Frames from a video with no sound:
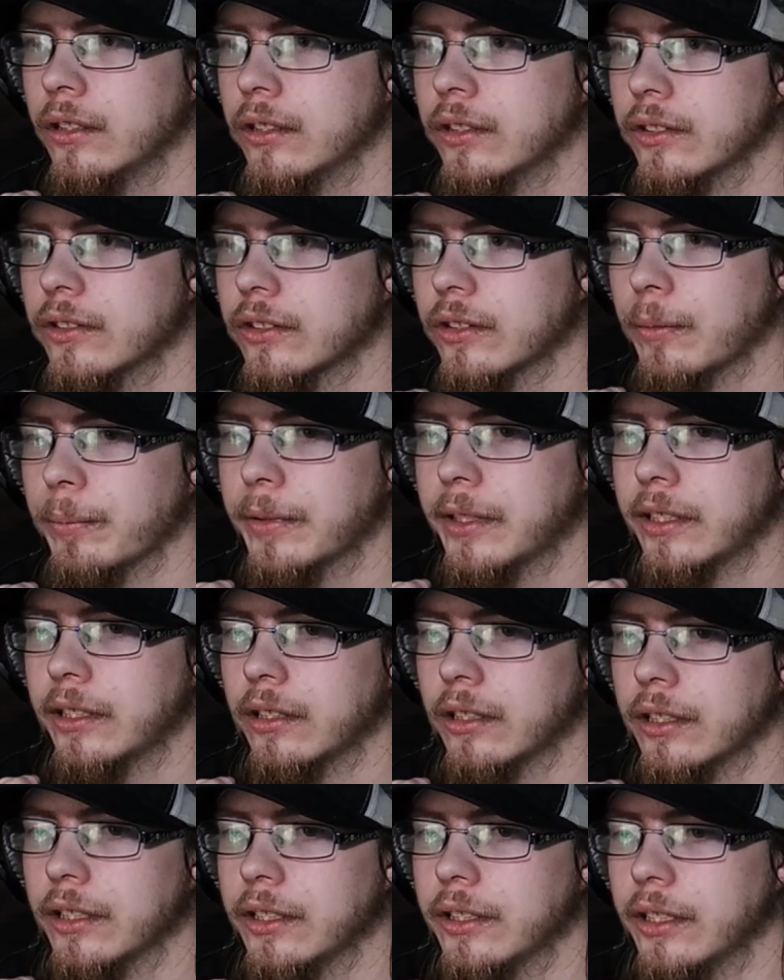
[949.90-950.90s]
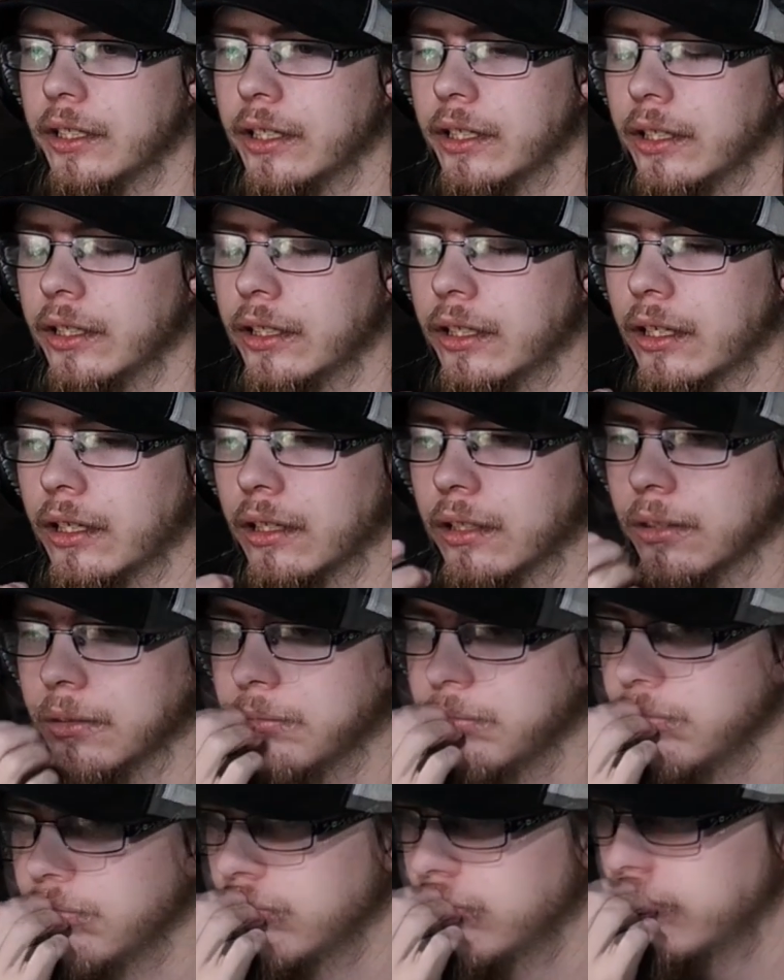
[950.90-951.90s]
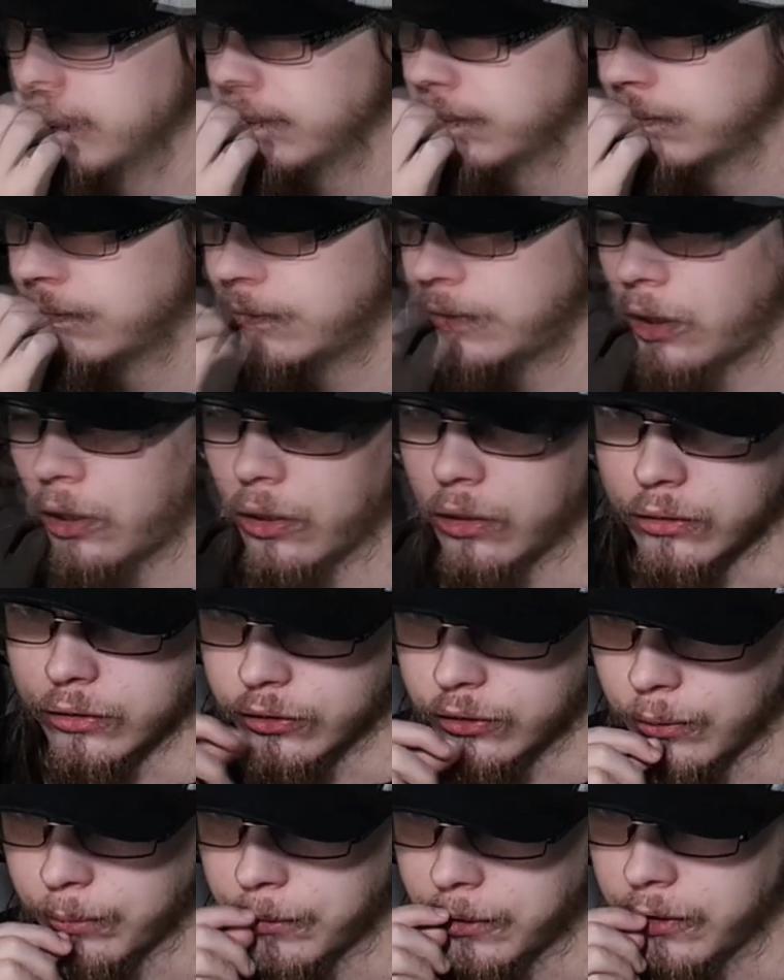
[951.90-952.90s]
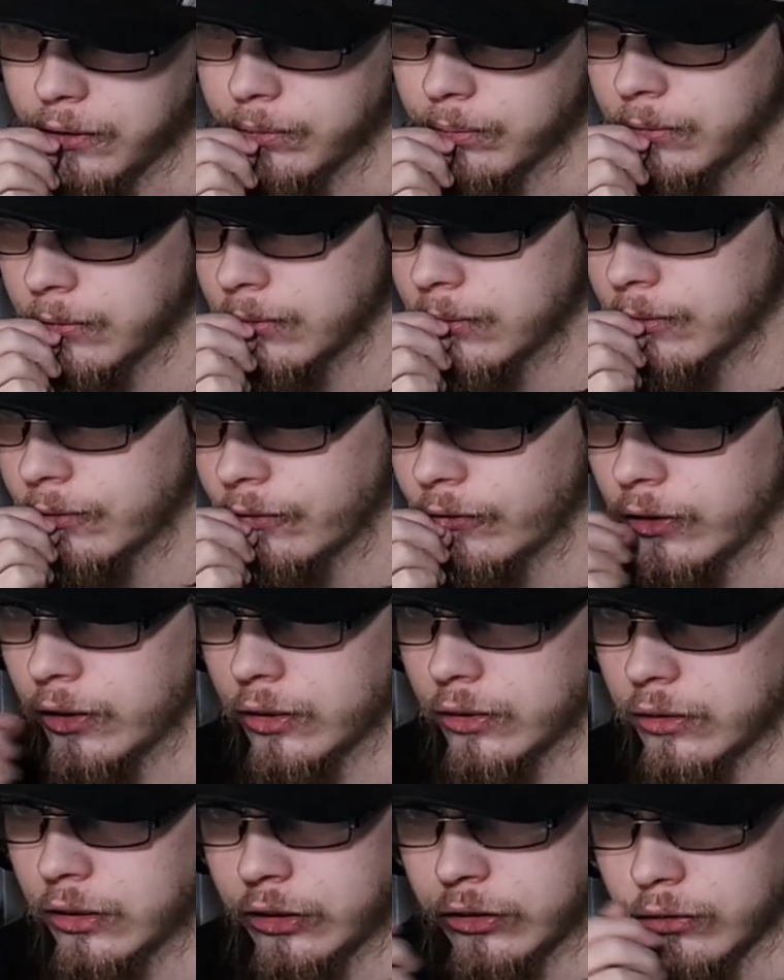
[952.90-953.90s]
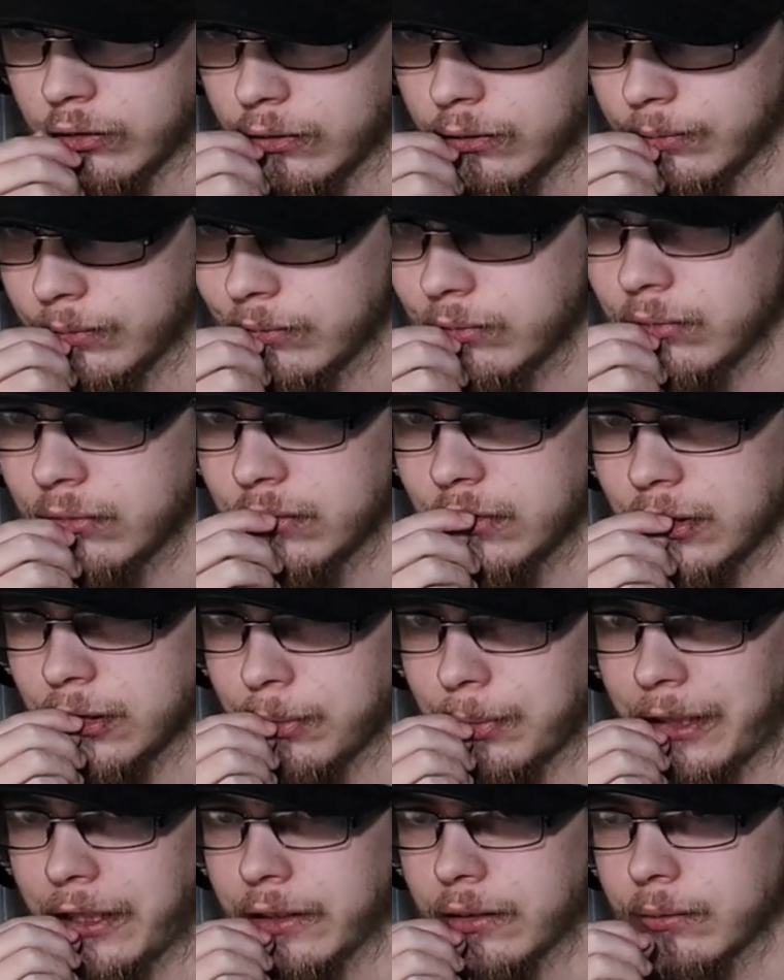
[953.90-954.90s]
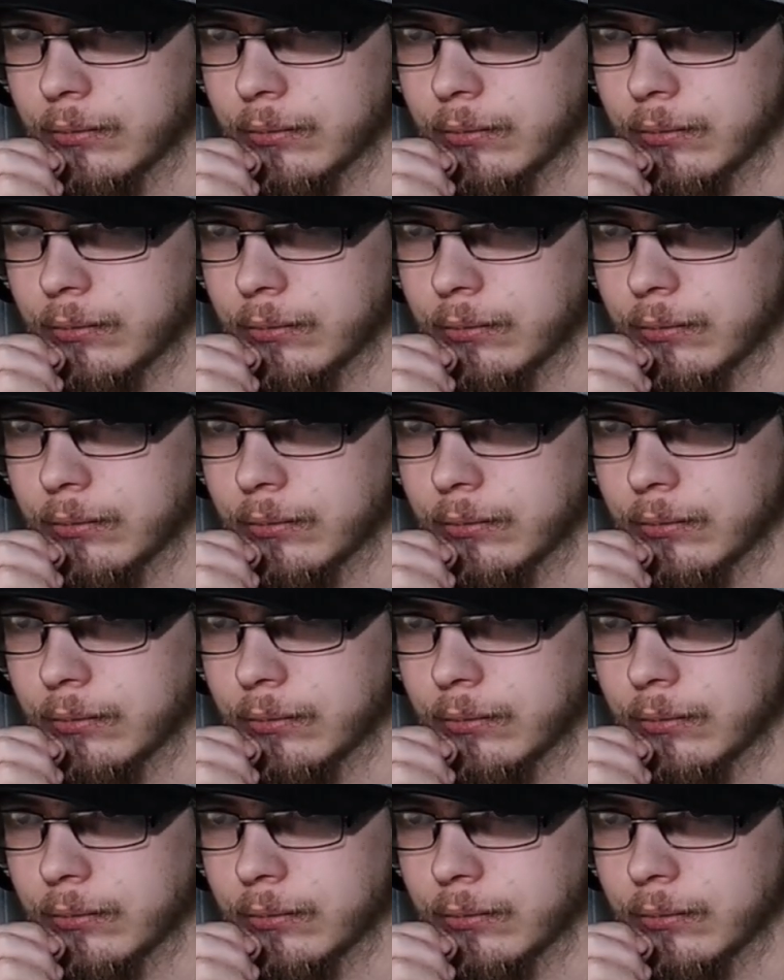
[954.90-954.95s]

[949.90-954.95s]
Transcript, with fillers: something like a uh, doll or something for a ritual to make.